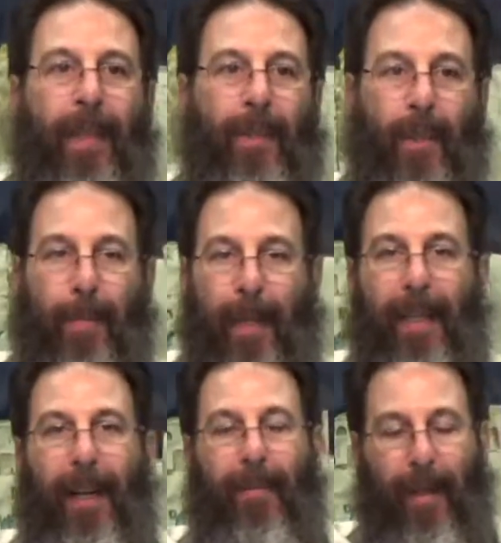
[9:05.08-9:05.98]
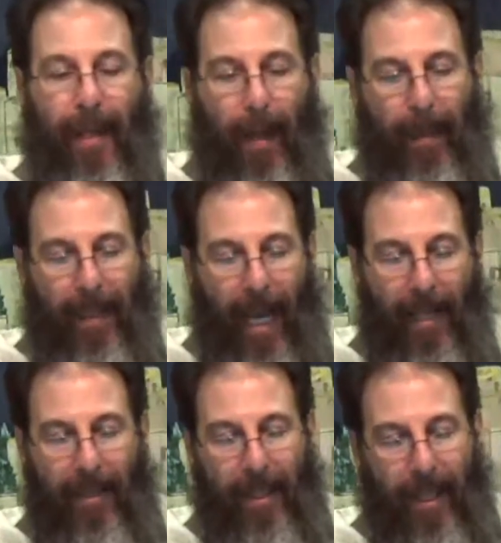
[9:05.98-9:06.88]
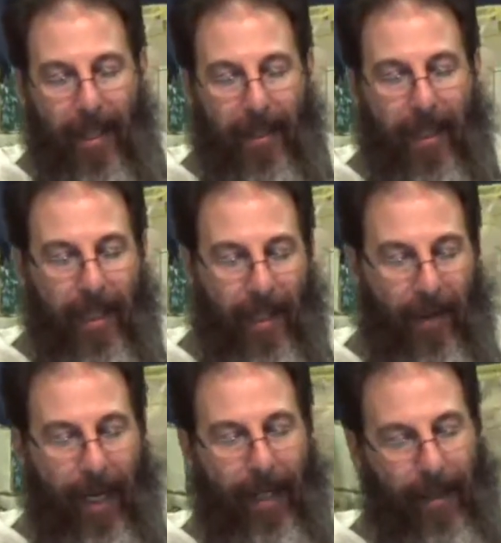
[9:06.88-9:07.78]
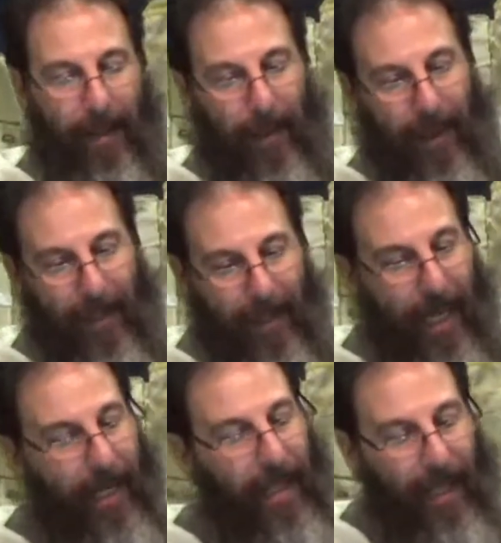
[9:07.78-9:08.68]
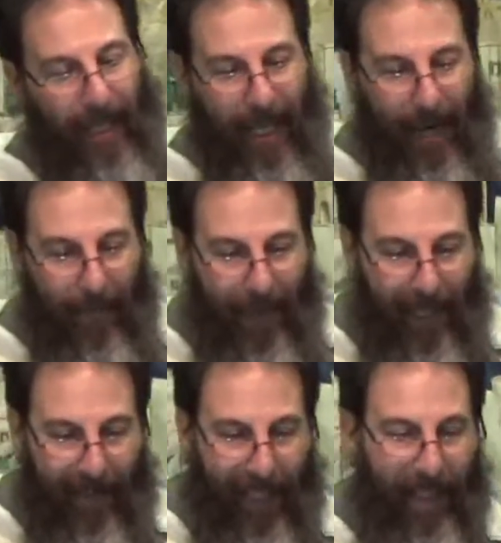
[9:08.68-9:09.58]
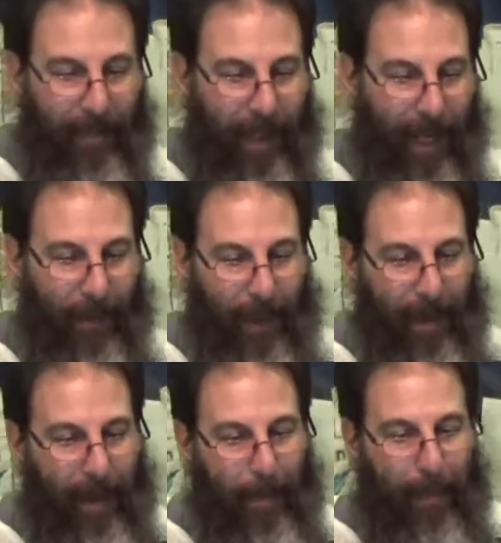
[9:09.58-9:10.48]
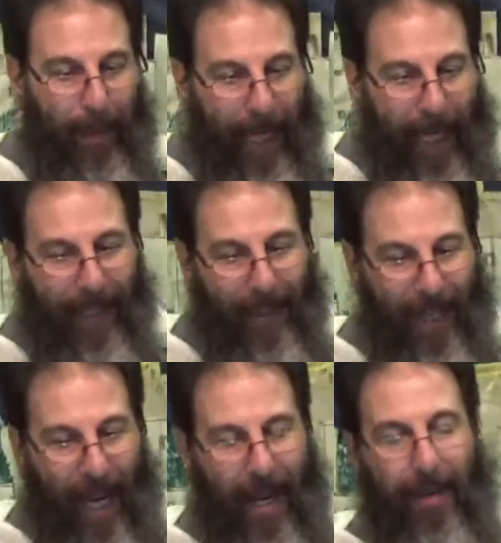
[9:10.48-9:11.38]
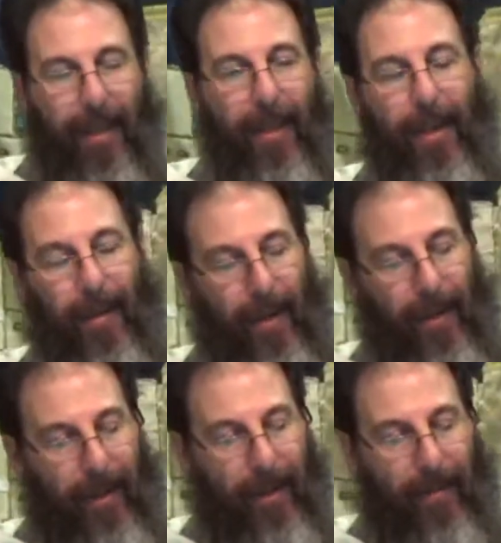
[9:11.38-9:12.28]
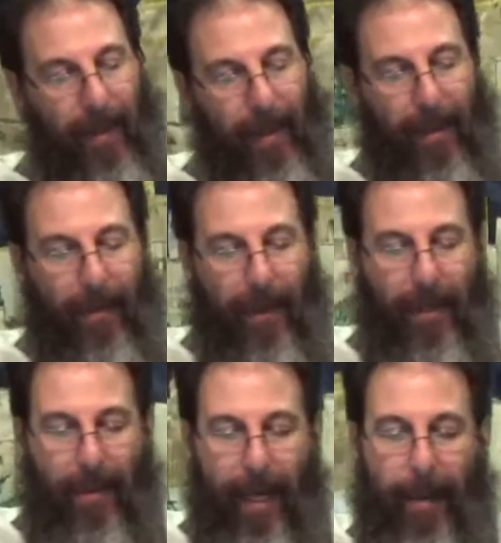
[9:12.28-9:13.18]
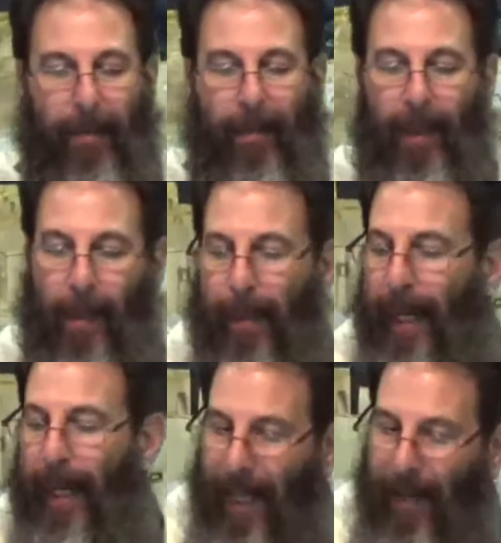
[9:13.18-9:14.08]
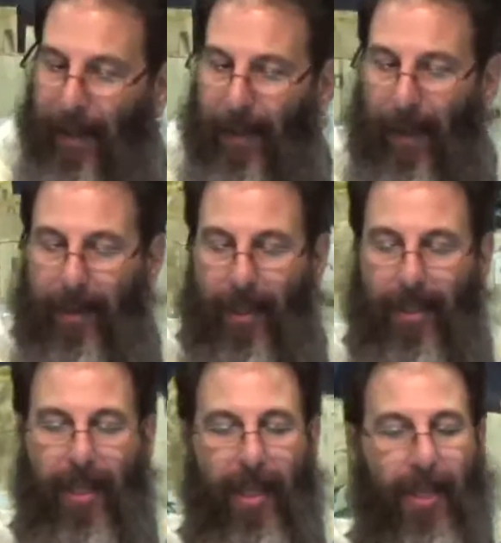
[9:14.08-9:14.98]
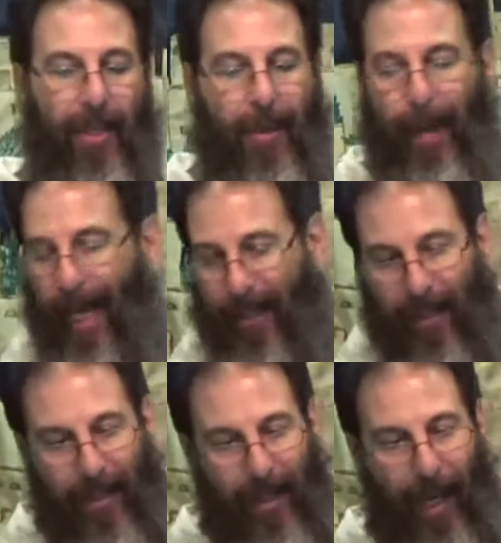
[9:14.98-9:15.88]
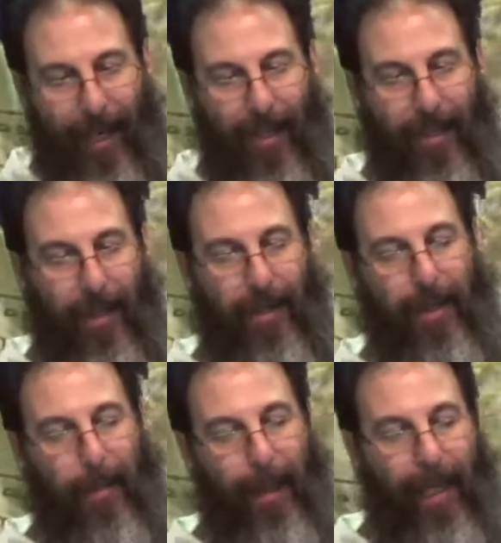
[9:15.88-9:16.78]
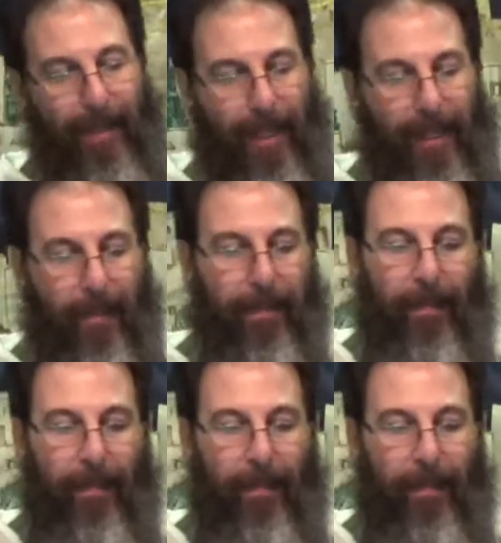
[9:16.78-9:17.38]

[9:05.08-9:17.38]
So it's been there for a couple of thousand years, all right? And the Lord has said, get rid of it. Get rid of it. Break down their altars. If you look at verse 3, break down their altars, smash their standing stones to pieces,